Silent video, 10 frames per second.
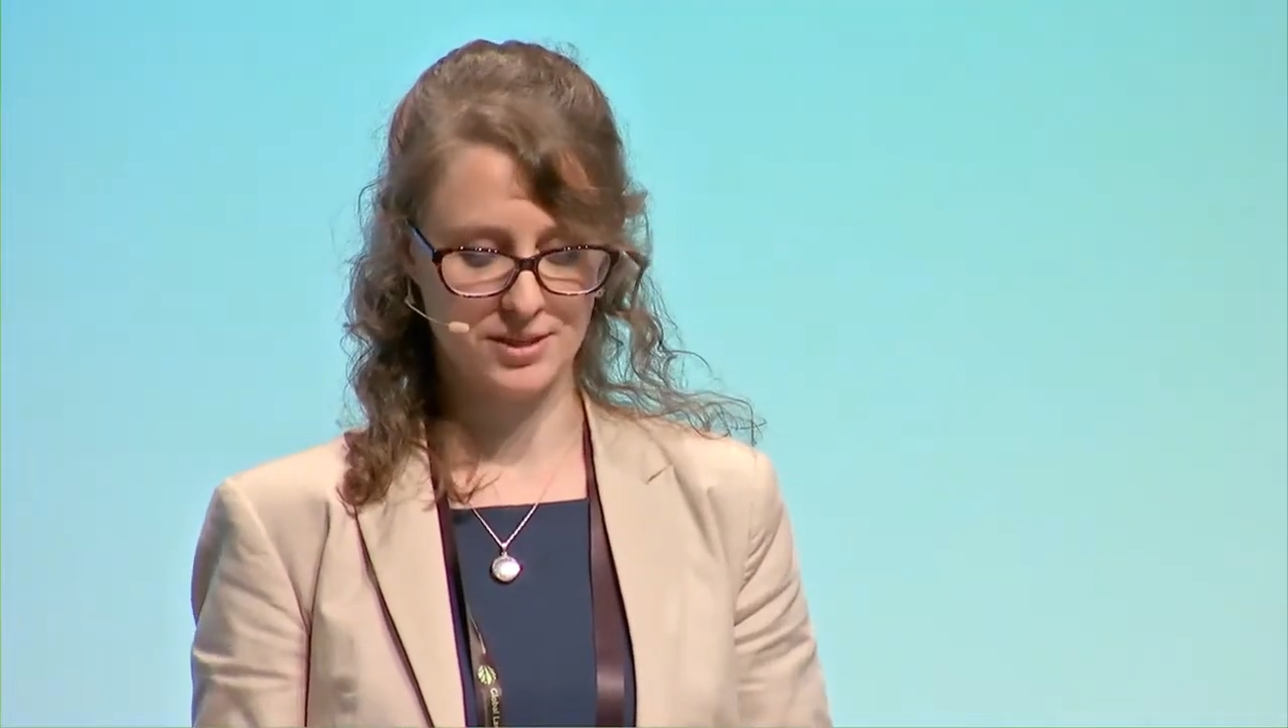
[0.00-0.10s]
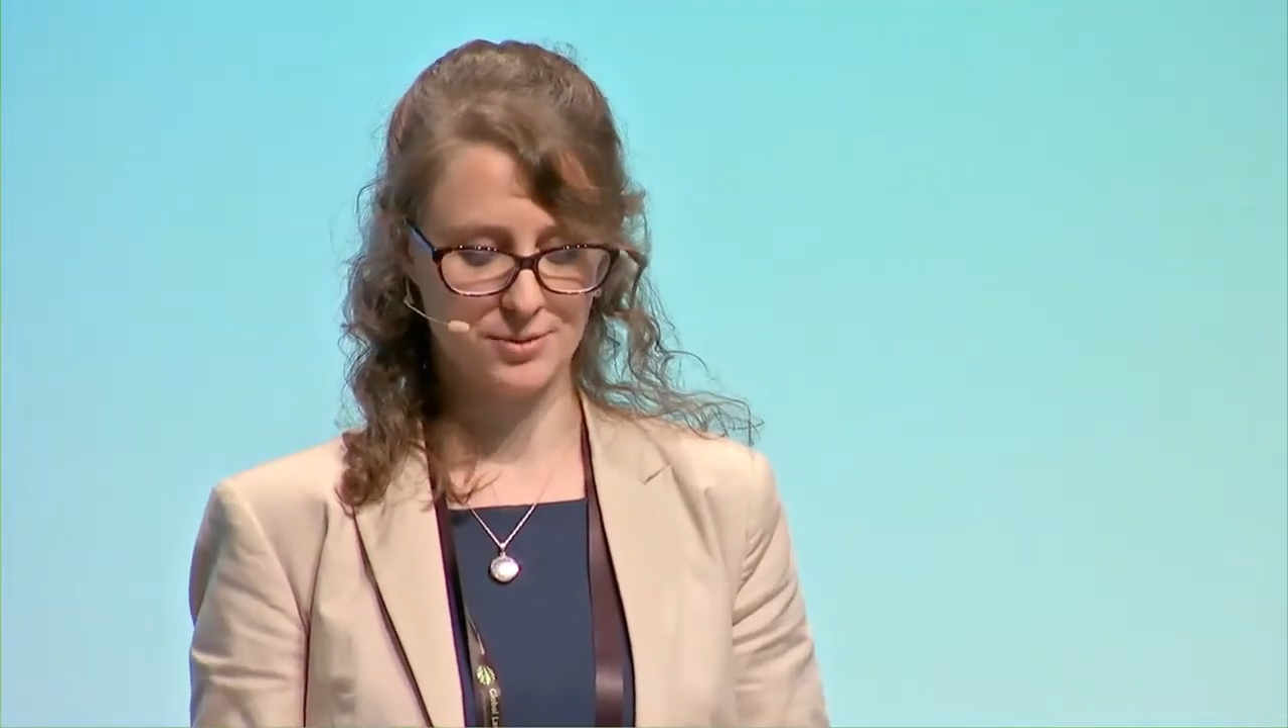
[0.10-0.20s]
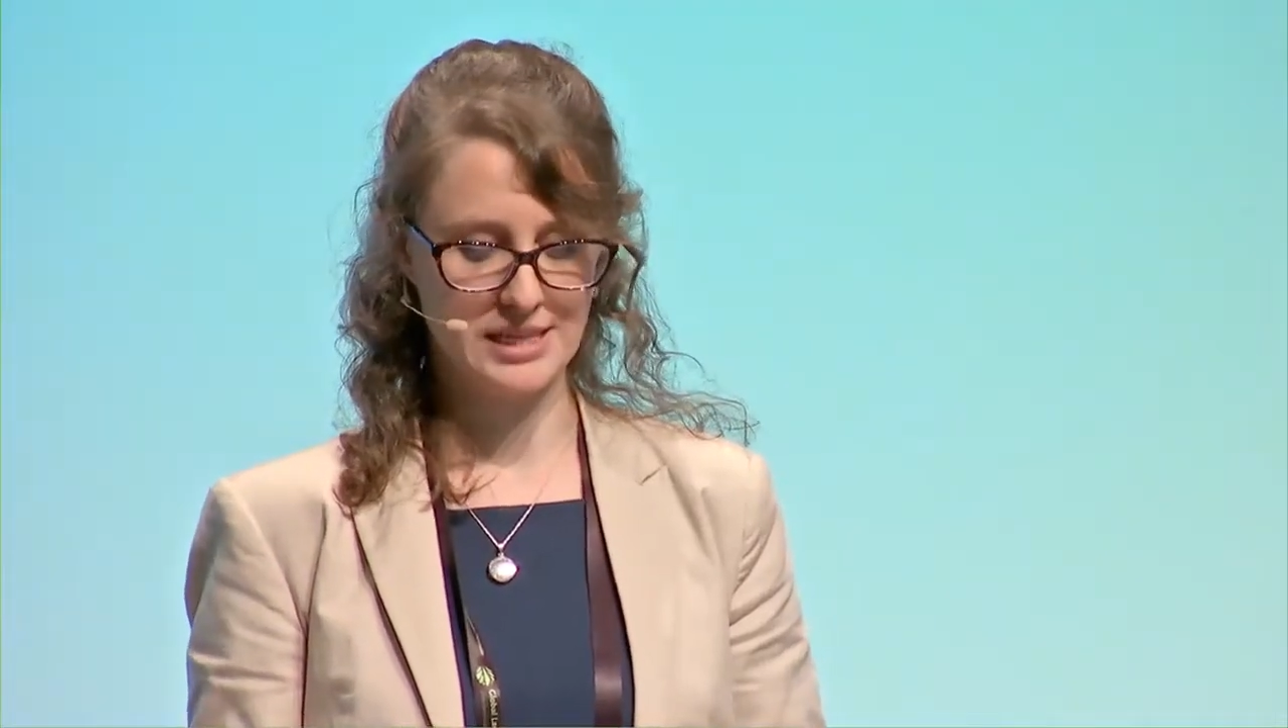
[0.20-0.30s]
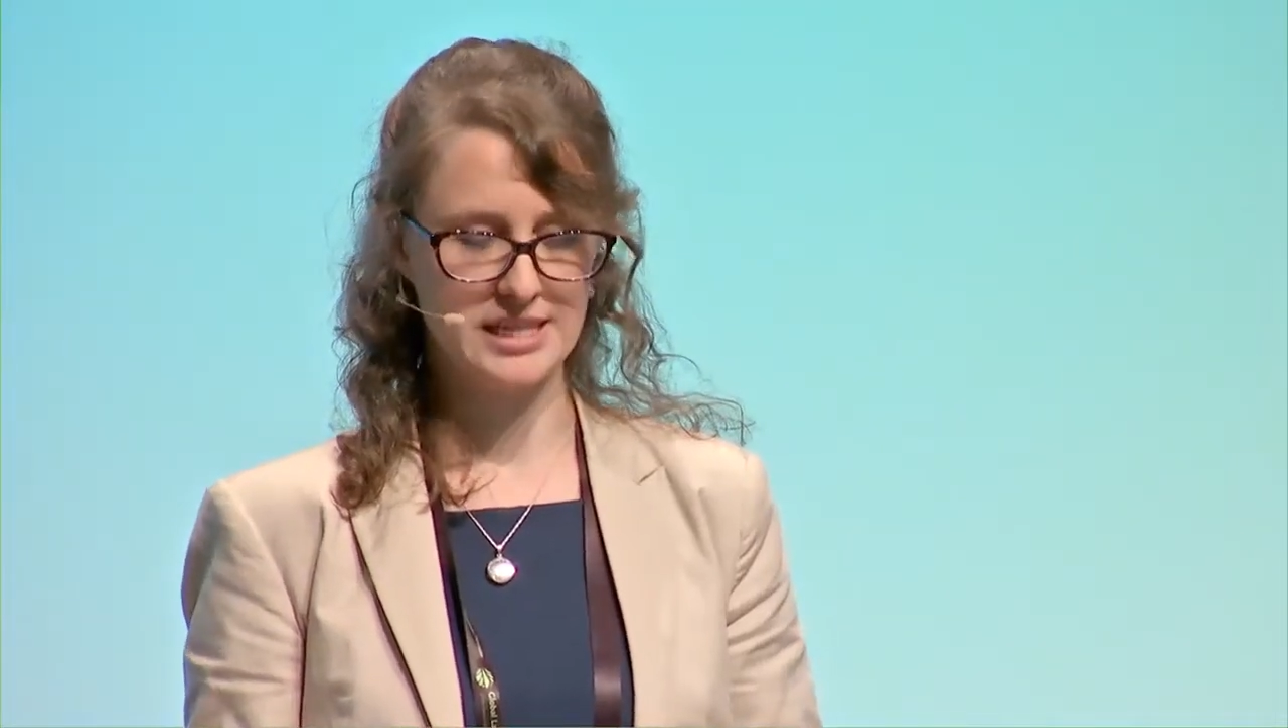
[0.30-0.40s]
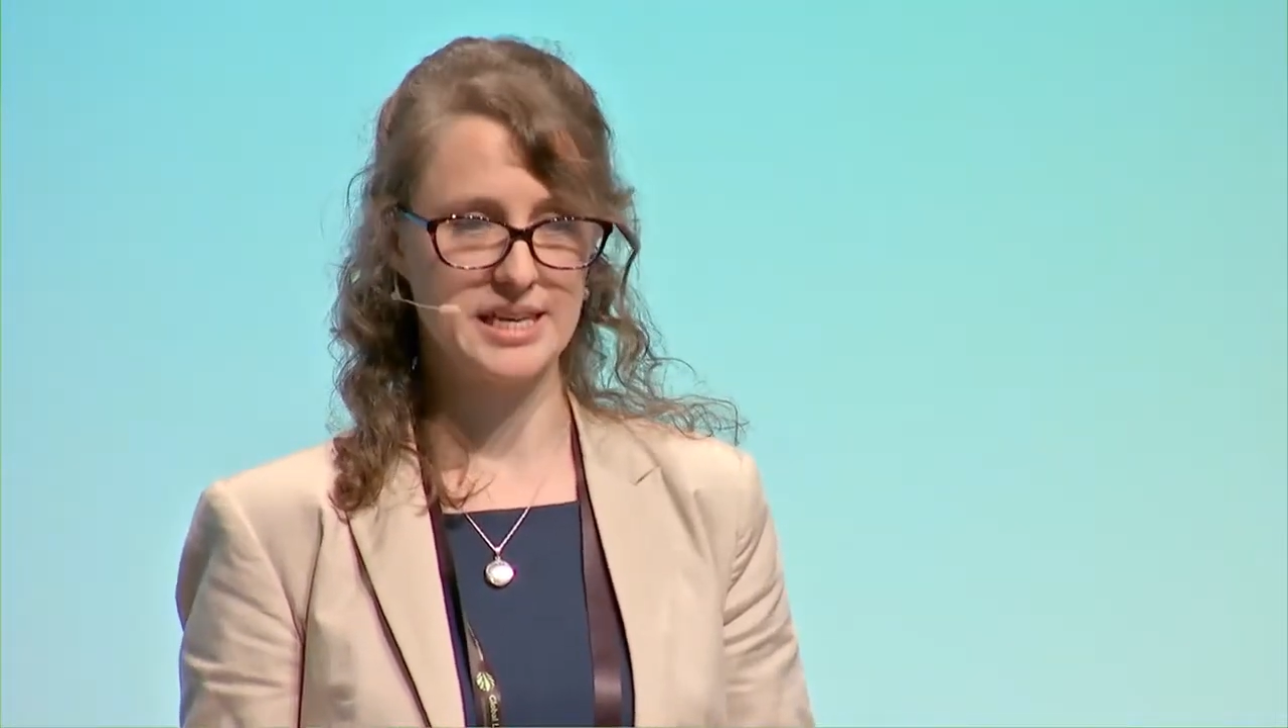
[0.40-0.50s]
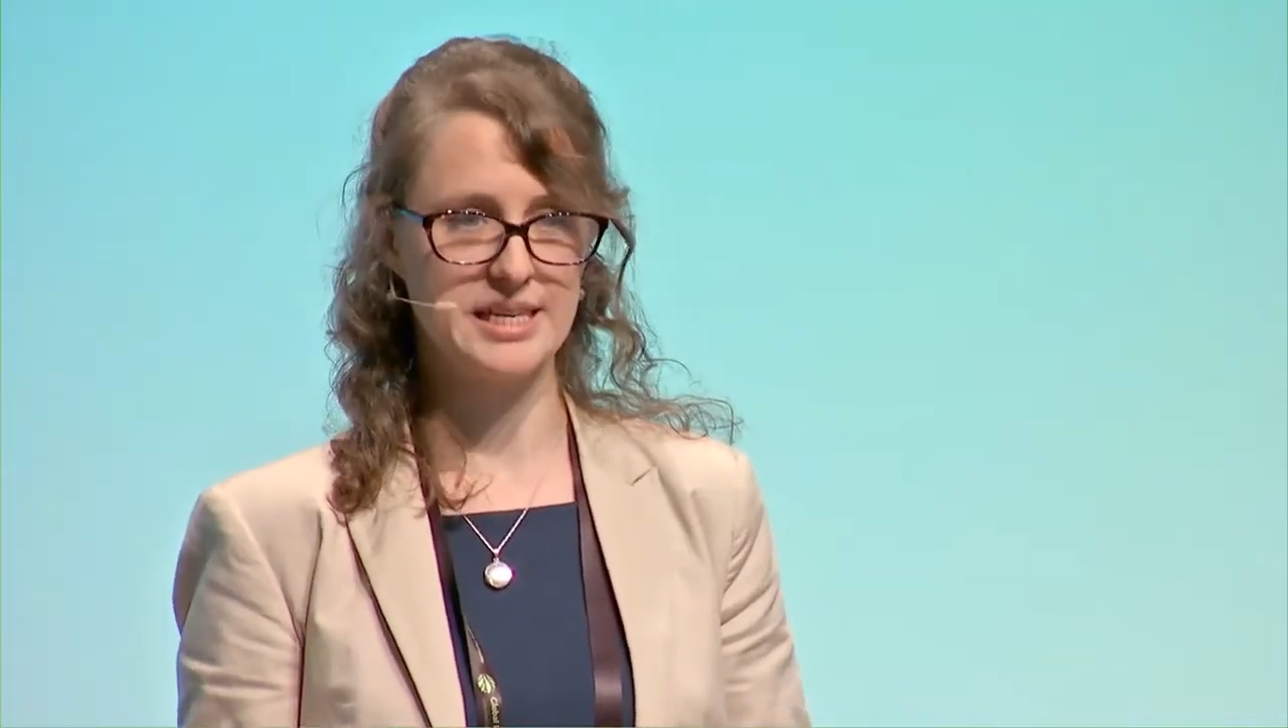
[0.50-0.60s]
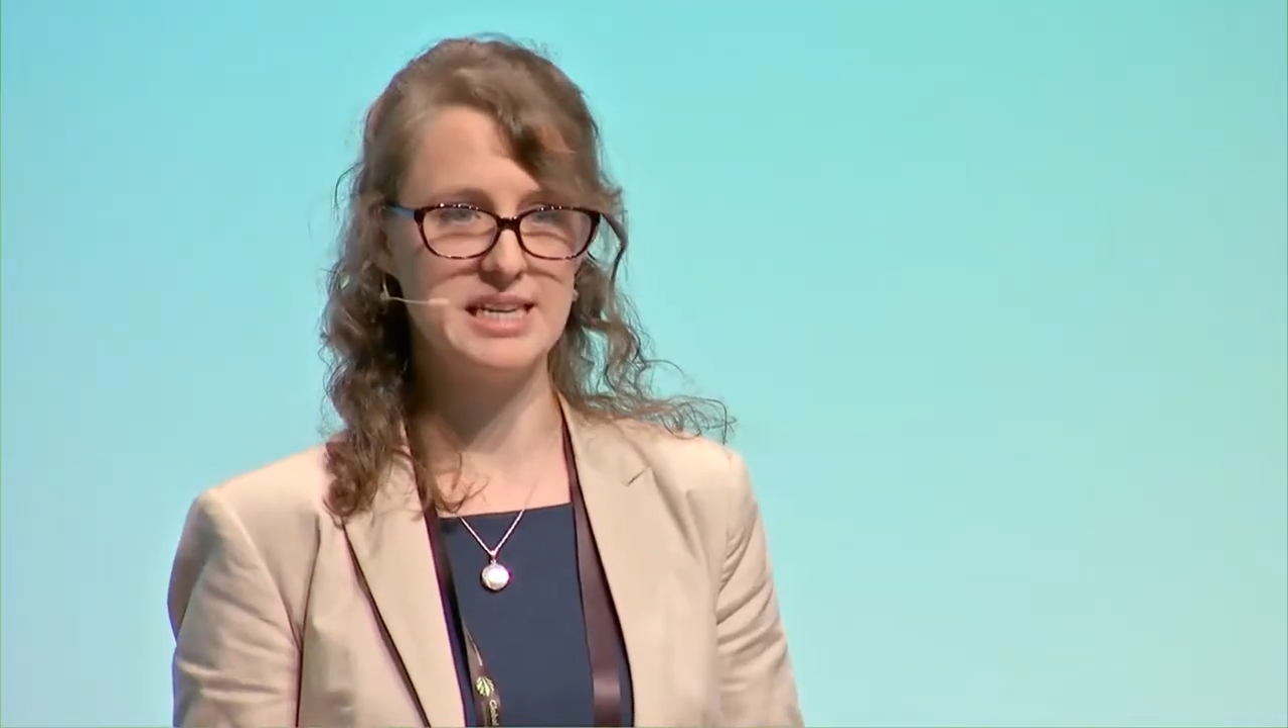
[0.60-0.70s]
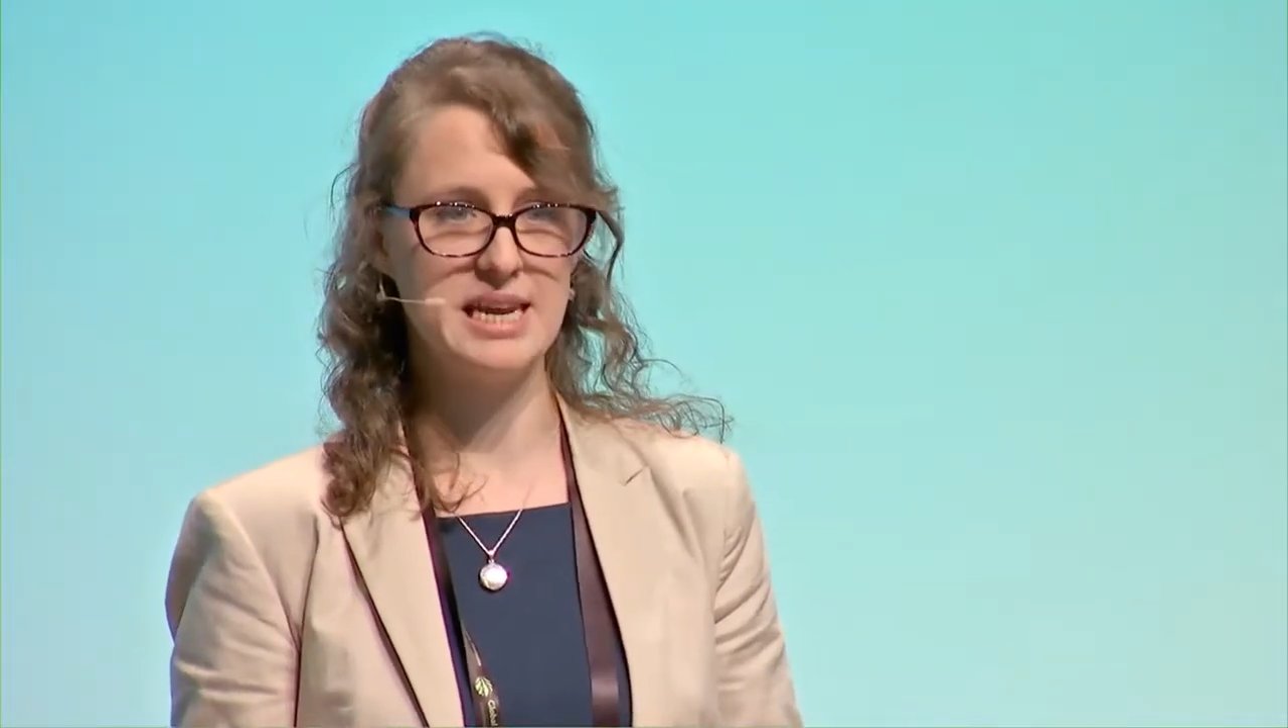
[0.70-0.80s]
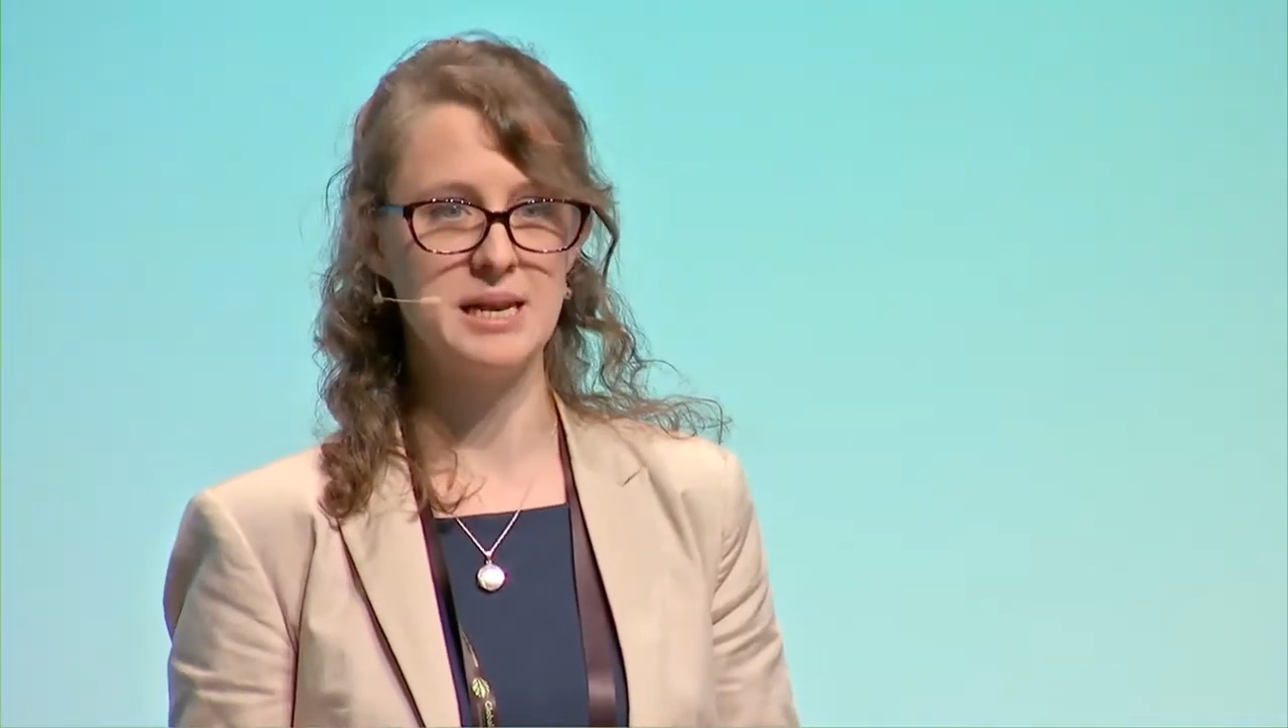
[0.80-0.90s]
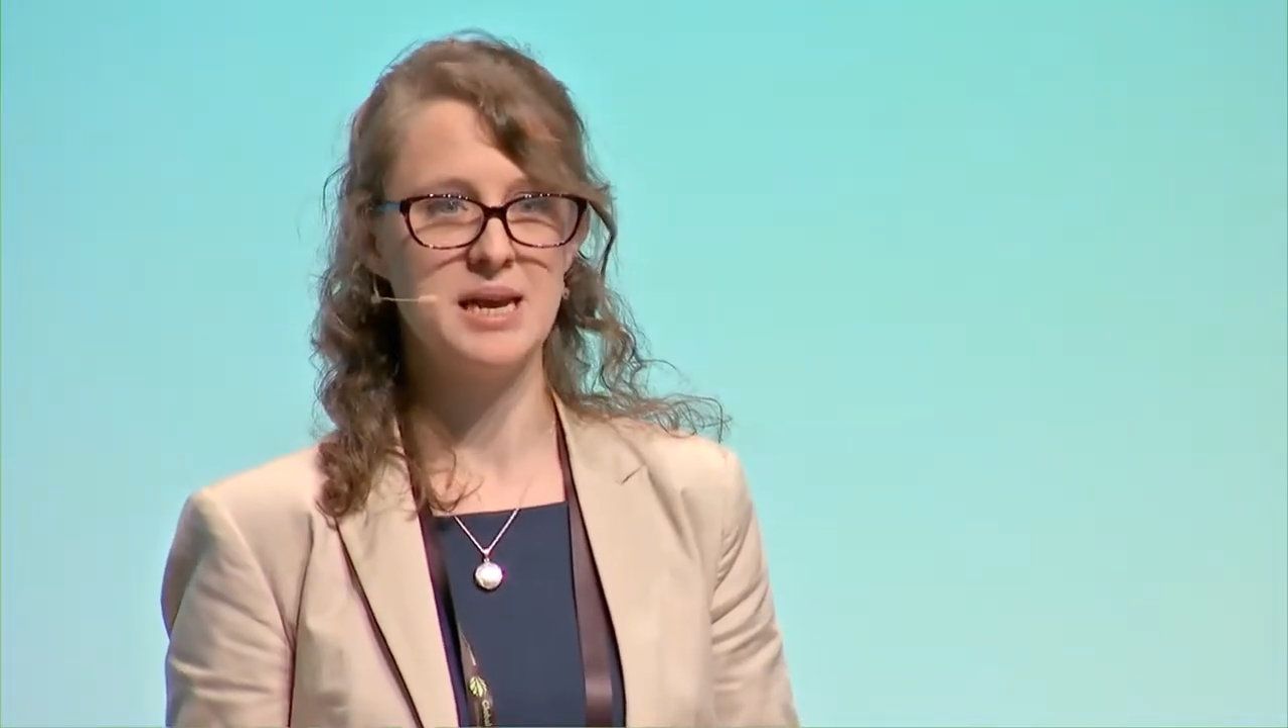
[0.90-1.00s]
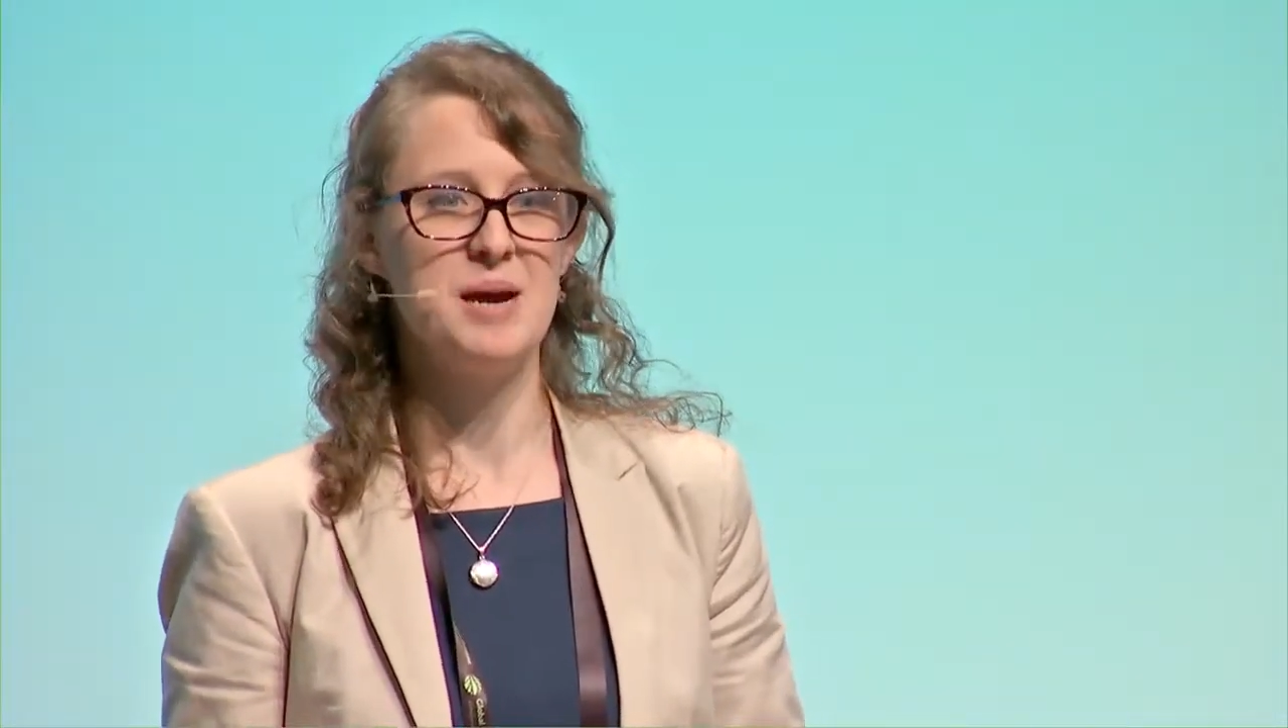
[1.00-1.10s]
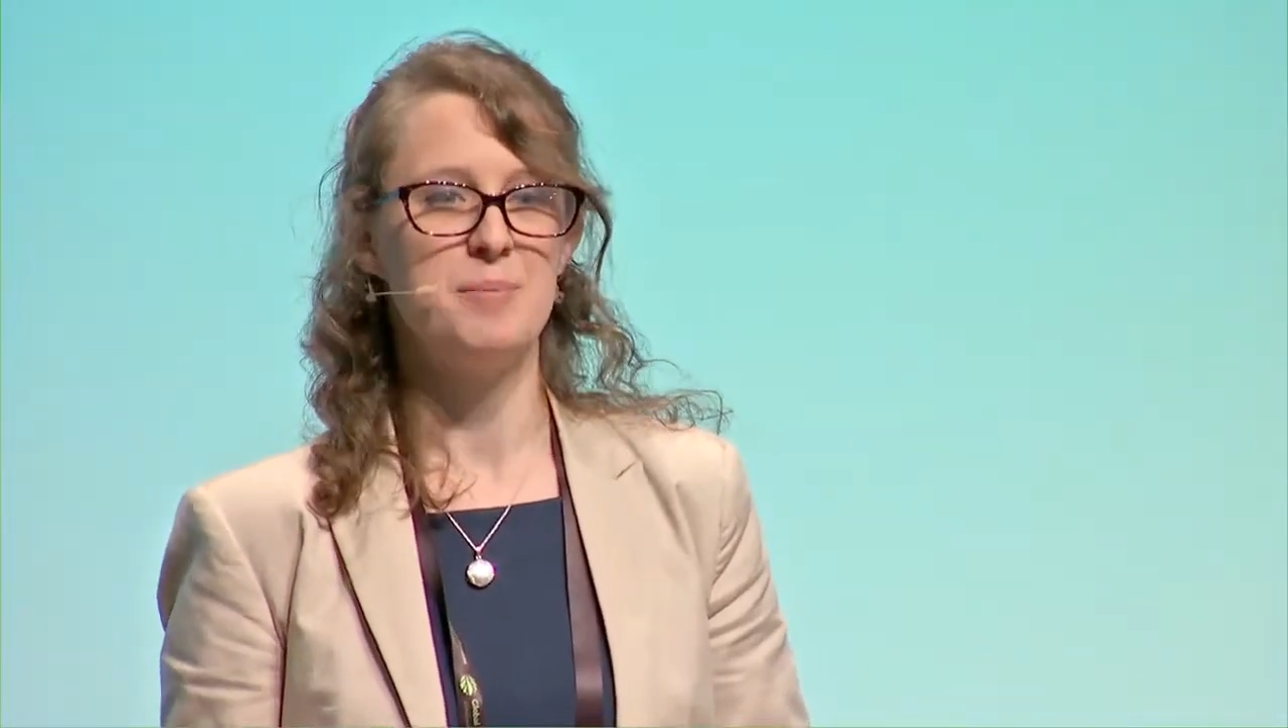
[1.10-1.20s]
2013,